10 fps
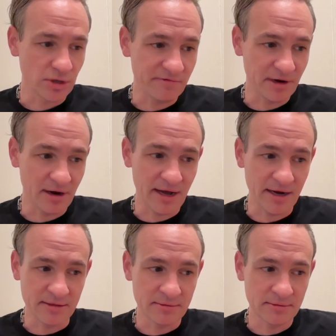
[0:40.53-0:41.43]
try to figure out how
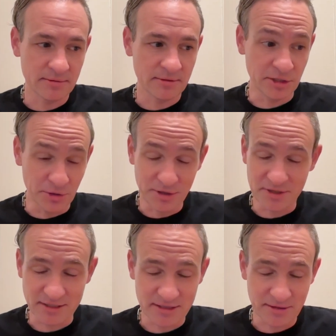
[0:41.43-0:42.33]
to get good at
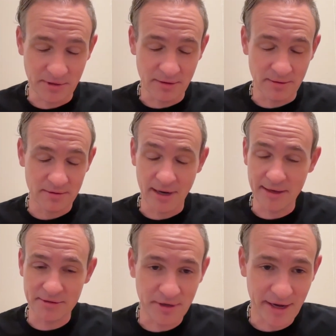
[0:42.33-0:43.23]
things that we're
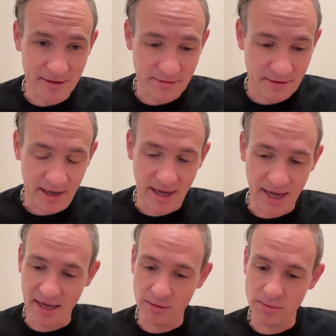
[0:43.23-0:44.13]
not good at,
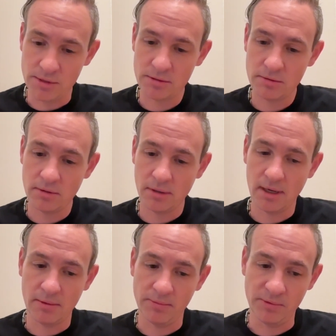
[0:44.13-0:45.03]
and
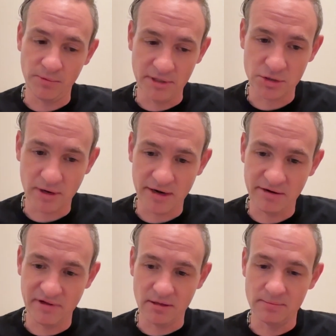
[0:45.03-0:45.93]
we really try to
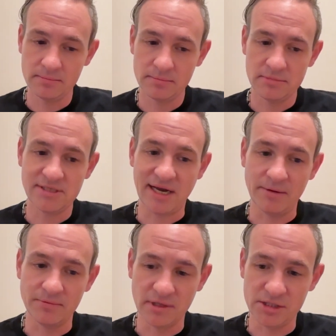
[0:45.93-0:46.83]
develop
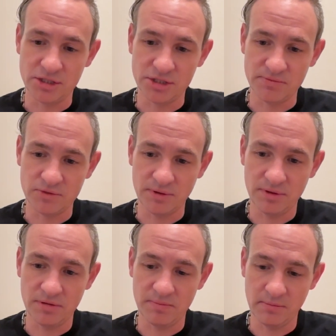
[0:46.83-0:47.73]
sound relationships
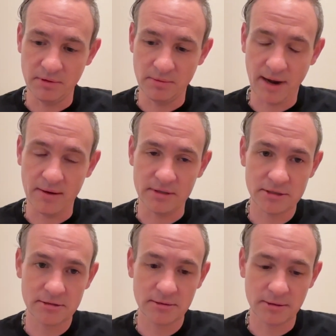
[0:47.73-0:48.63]
with the people around
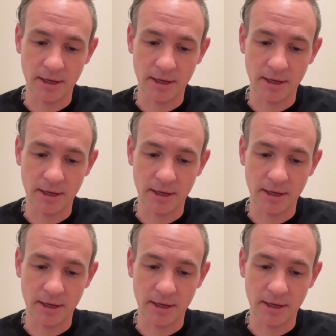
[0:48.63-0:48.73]
us,